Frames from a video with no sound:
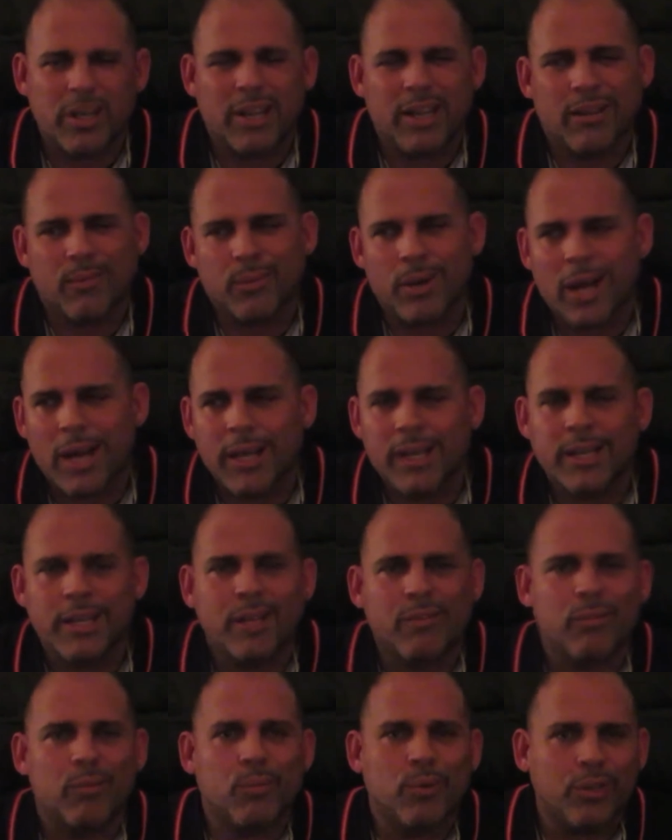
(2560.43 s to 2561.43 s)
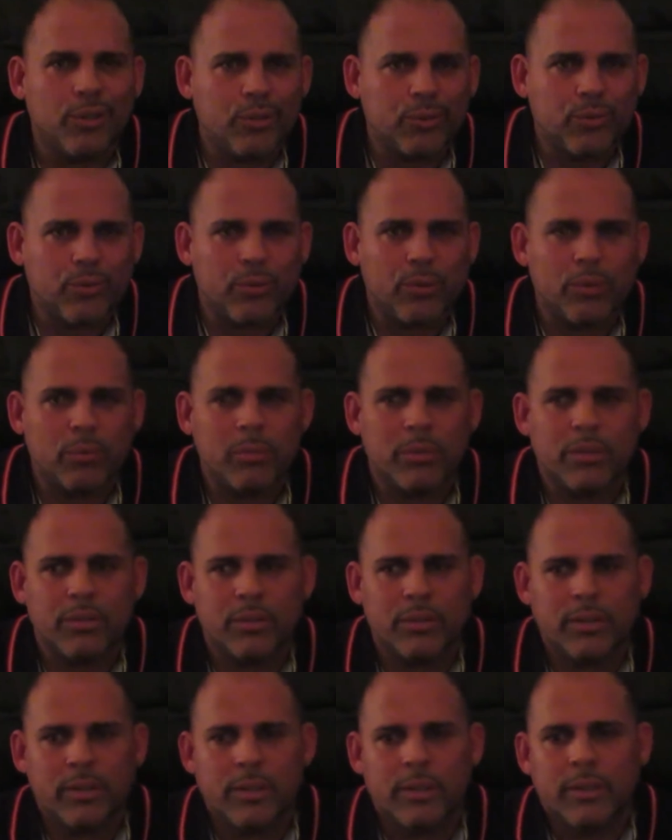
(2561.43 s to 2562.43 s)
like why he never won no
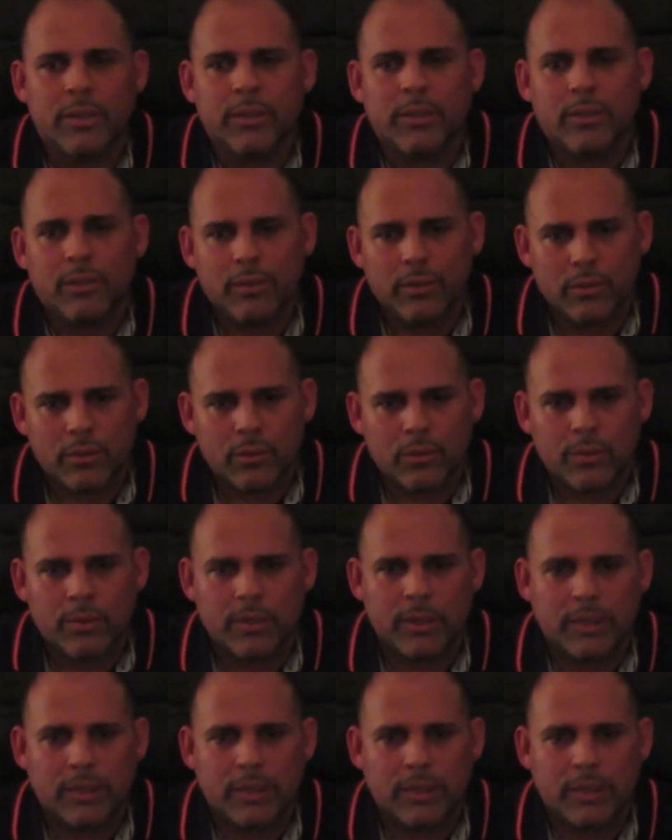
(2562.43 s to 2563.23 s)
tournament, you know.